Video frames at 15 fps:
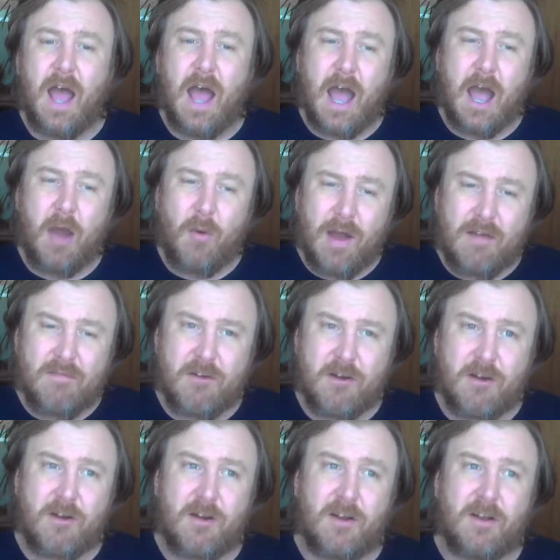
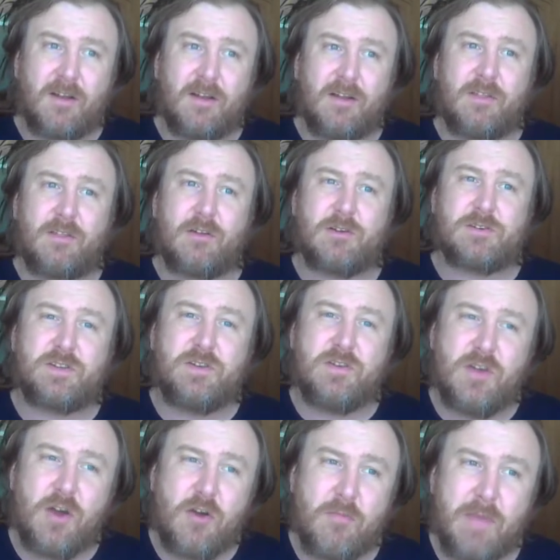However, there's
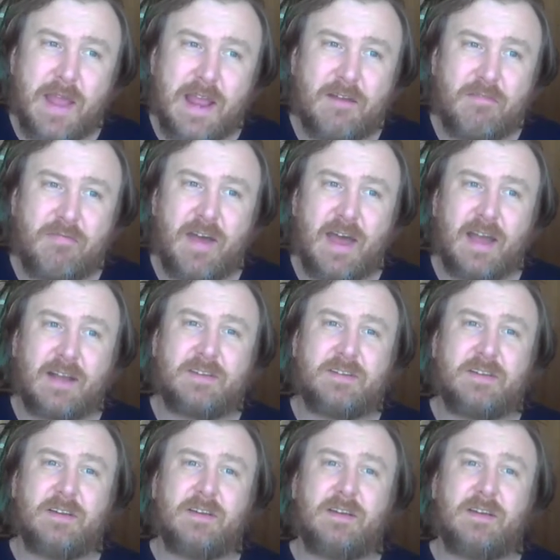no main effect